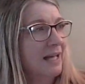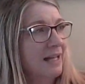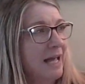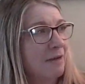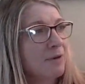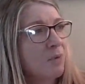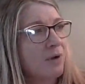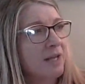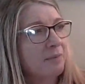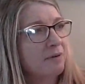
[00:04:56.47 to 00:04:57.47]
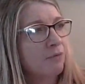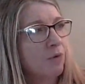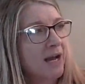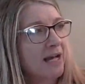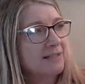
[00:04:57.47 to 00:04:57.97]
Every morning
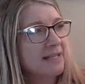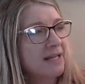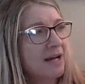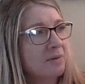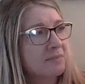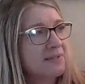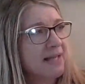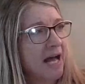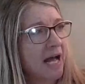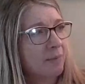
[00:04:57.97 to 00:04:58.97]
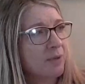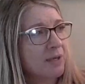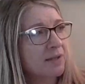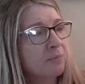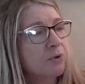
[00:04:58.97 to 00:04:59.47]
before Essie comes, I bring
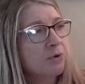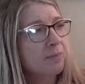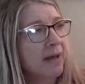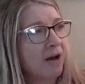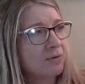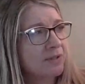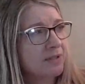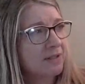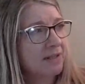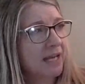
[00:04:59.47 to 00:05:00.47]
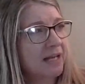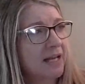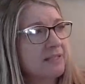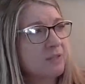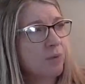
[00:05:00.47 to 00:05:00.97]
the broom out and I
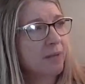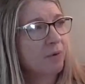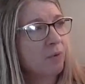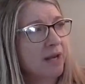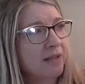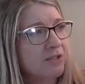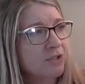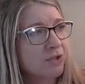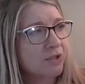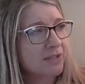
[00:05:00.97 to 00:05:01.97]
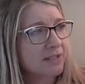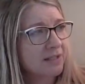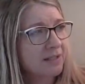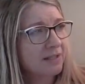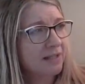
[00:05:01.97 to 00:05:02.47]
sweep away the dirt
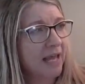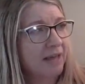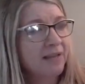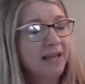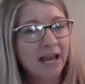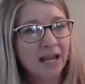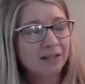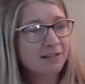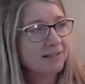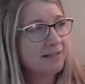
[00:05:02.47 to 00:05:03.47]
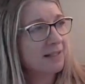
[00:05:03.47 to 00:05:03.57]
and the ants